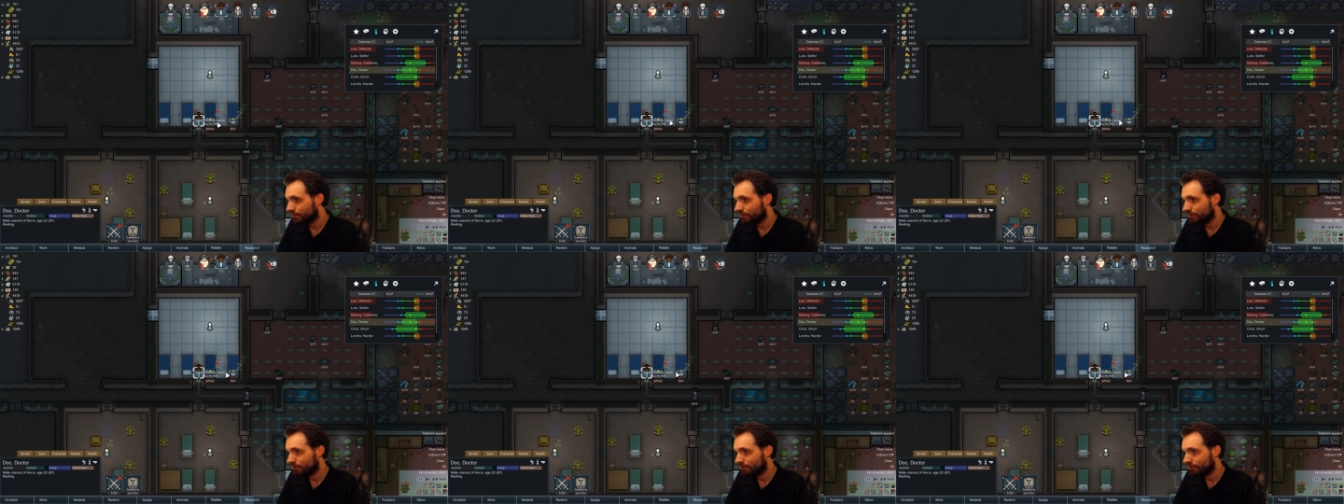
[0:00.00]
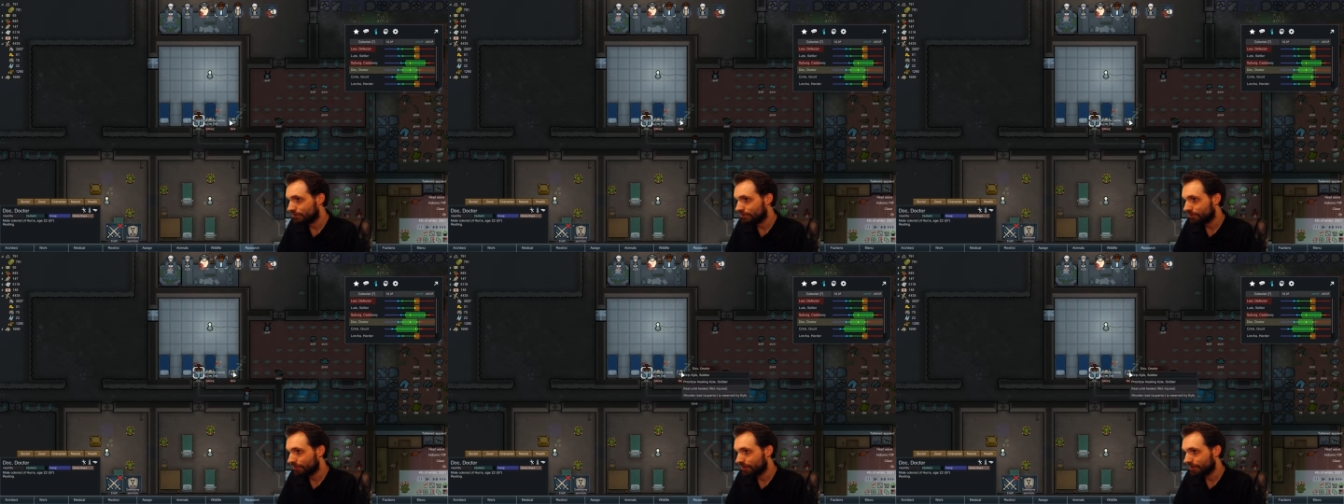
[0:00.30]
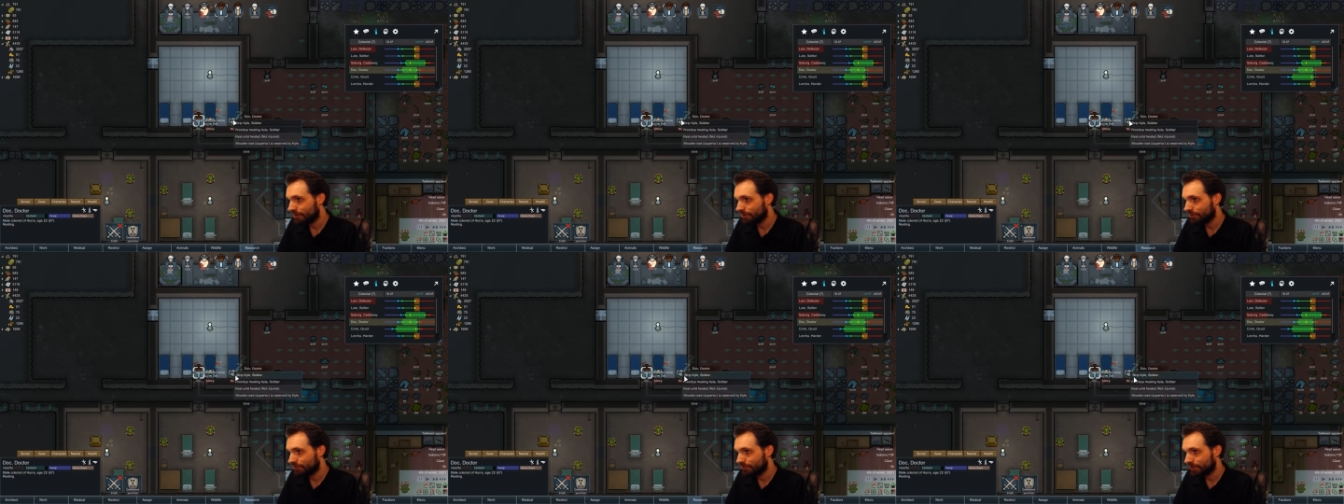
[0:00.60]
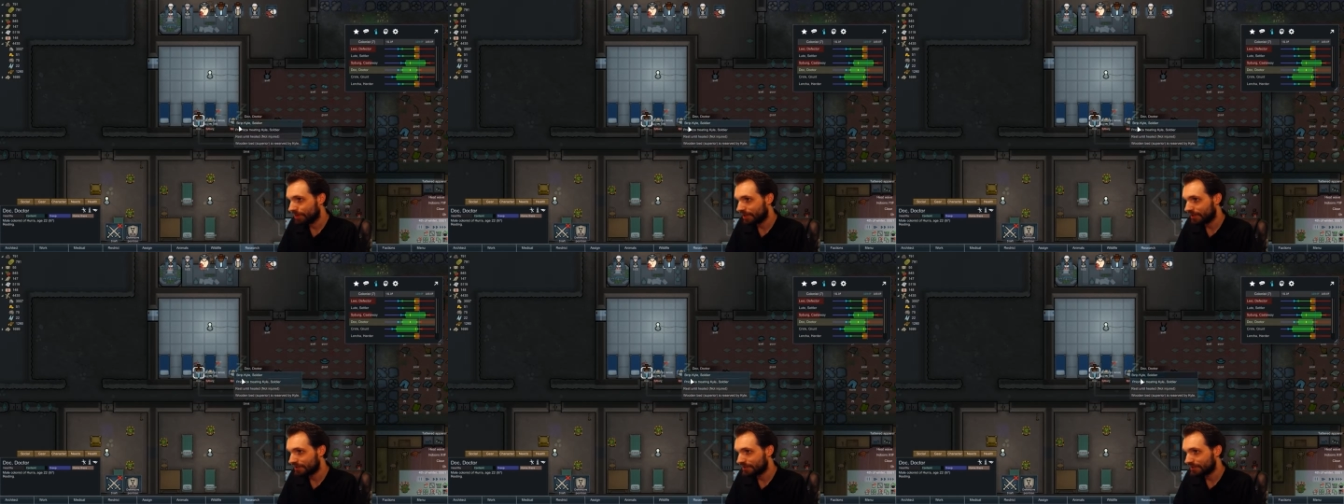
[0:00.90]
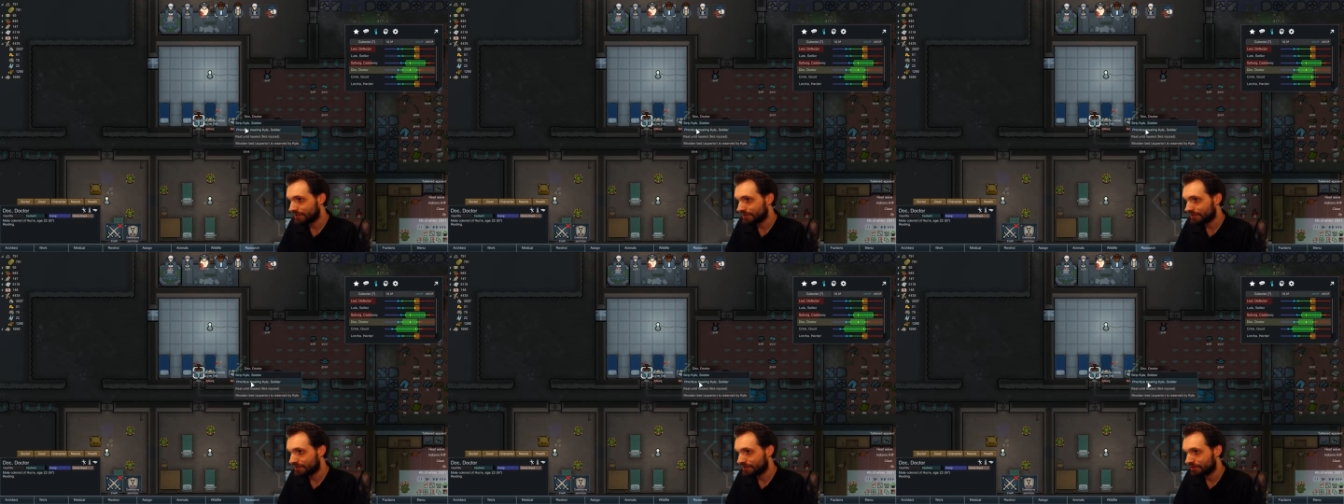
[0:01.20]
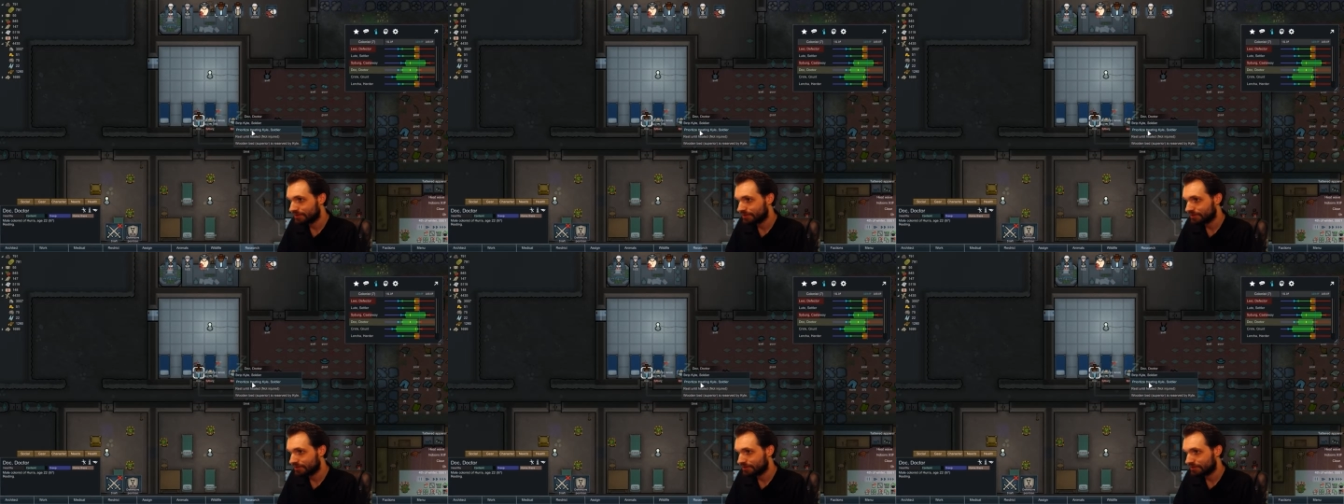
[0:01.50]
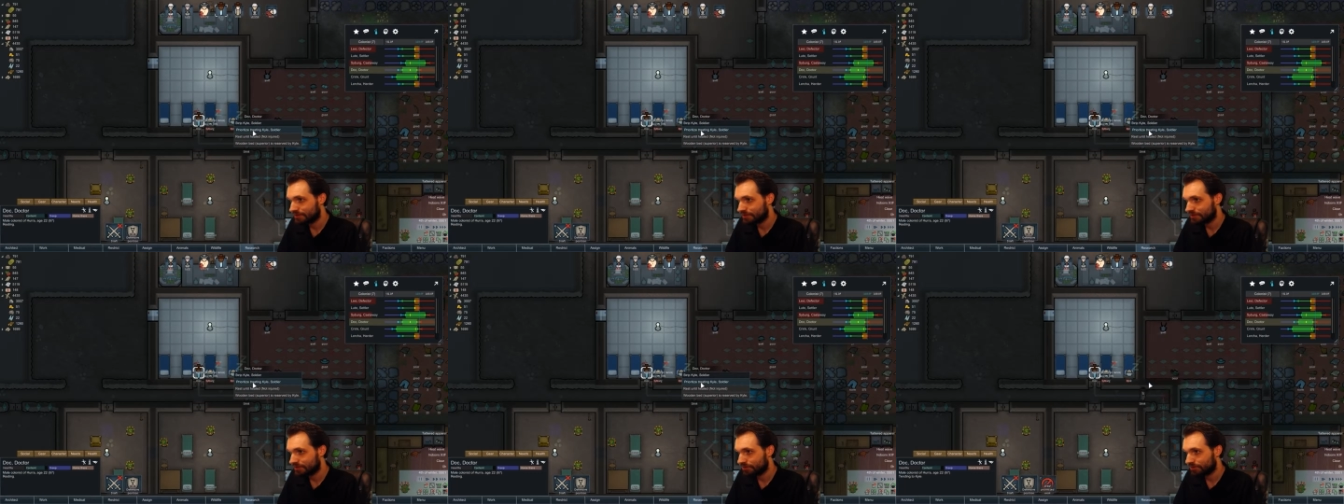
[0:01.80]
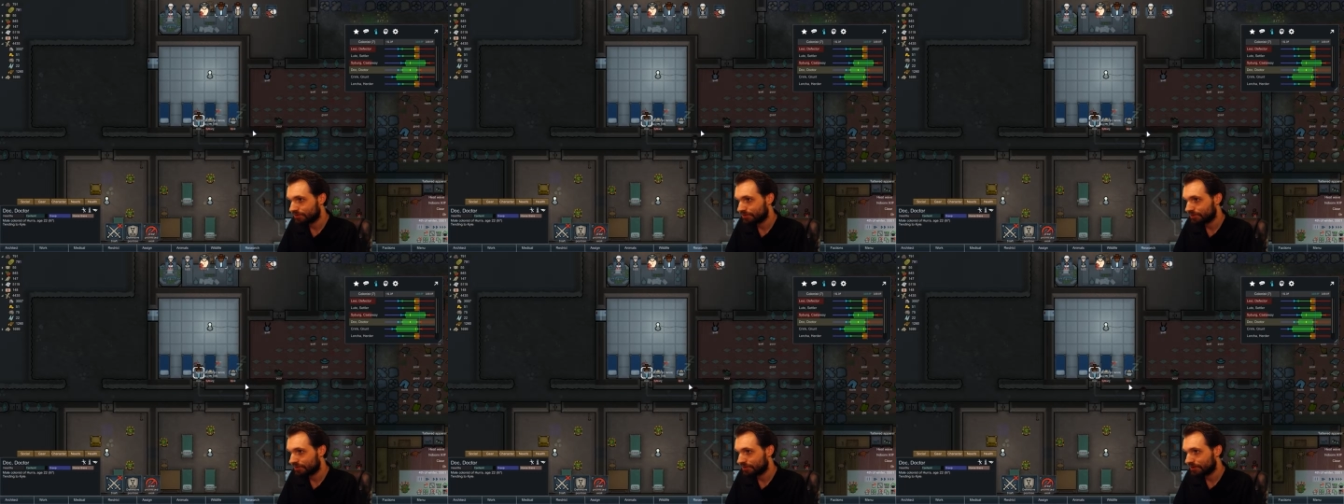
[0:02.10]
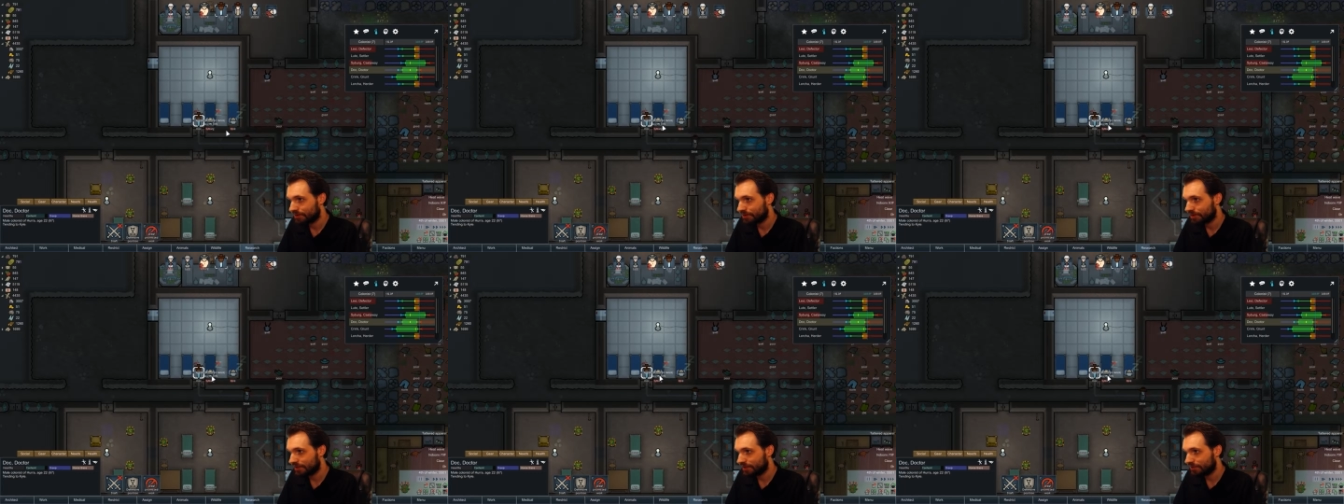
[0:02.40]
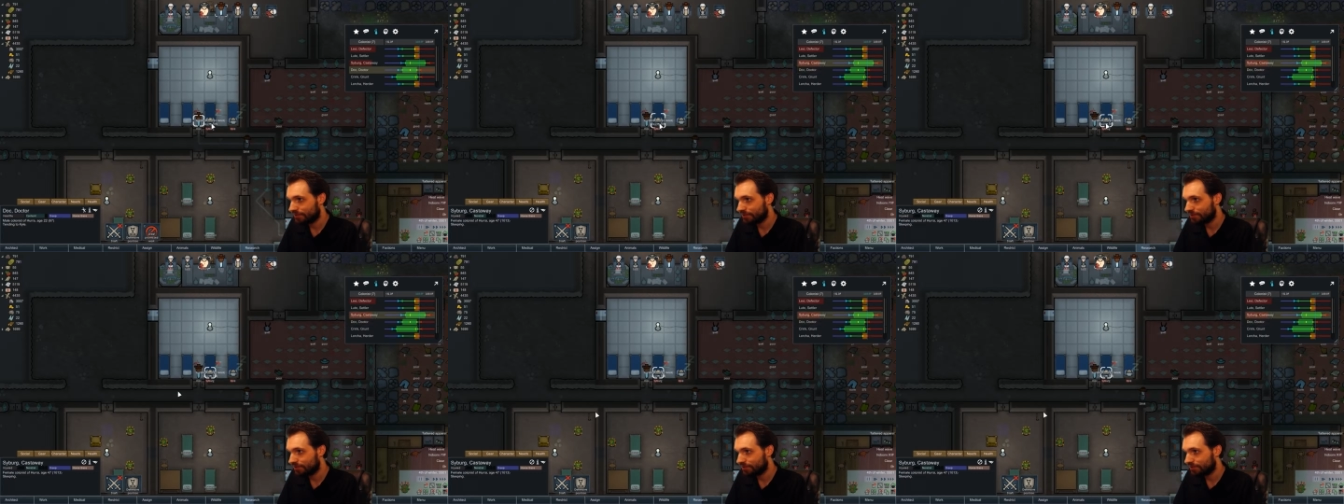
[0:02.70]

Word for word: You don't get to rest. Treat Kyle.